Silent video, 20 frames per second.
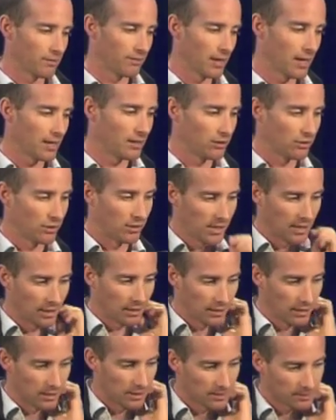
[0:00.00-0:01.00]
of that in New
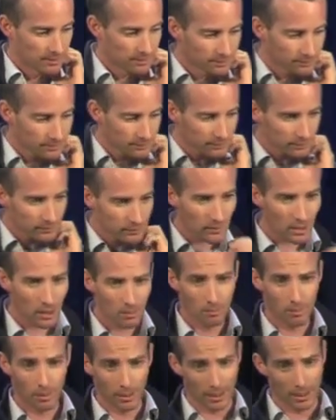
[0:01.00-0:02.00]
Zealand,
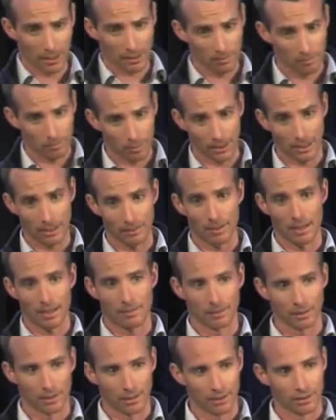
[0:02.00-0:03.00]
bringing
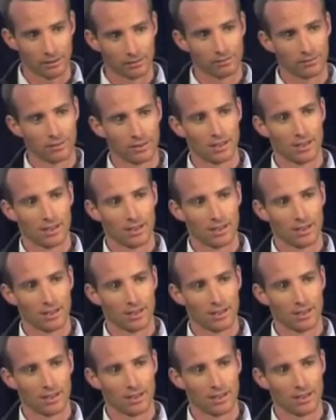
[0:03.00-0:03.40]
people in